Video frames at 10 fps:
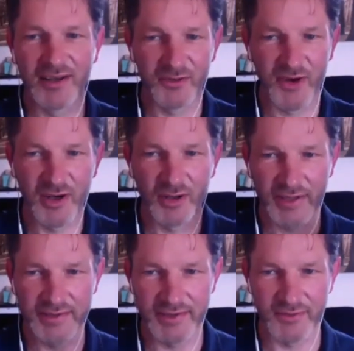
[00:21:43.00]

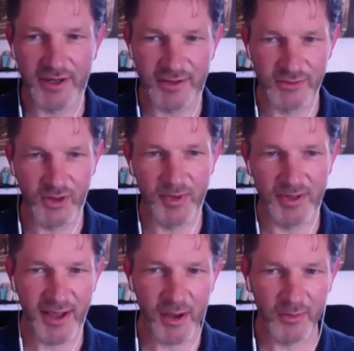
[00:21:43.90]
reluctance in really coming
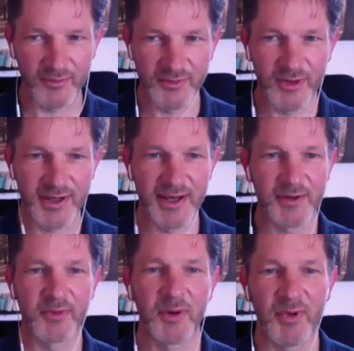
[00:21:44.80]
down fully into
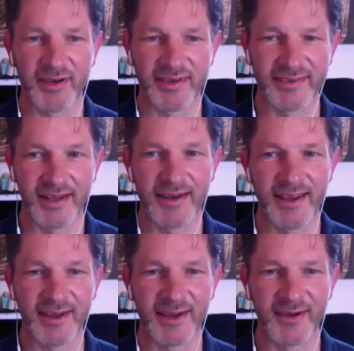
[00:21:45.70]
our bodies and
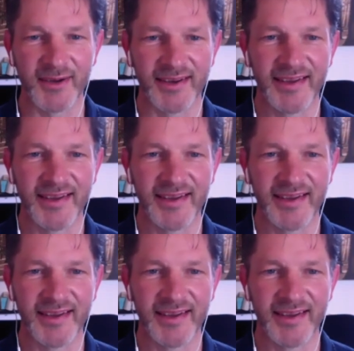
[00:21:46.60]
taking on